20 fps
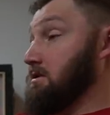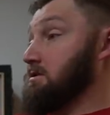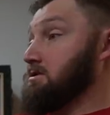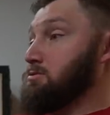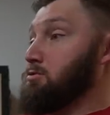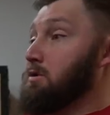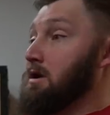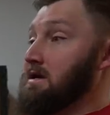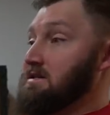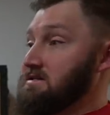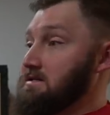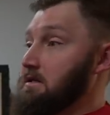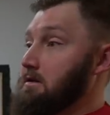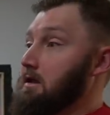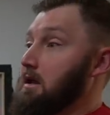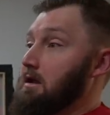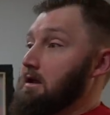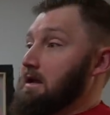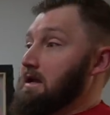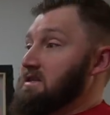this is where I see a
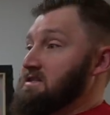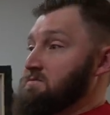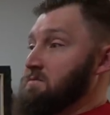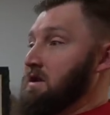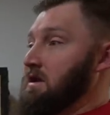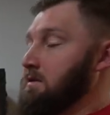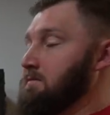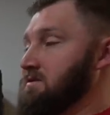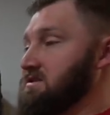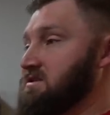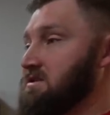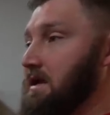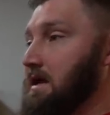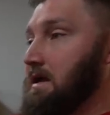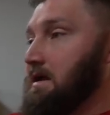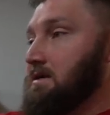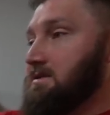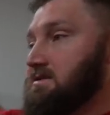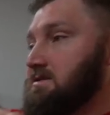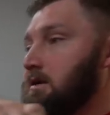lot of guys make a
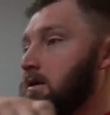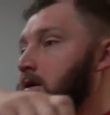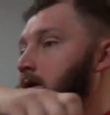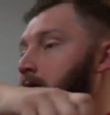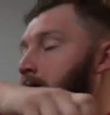mistake is,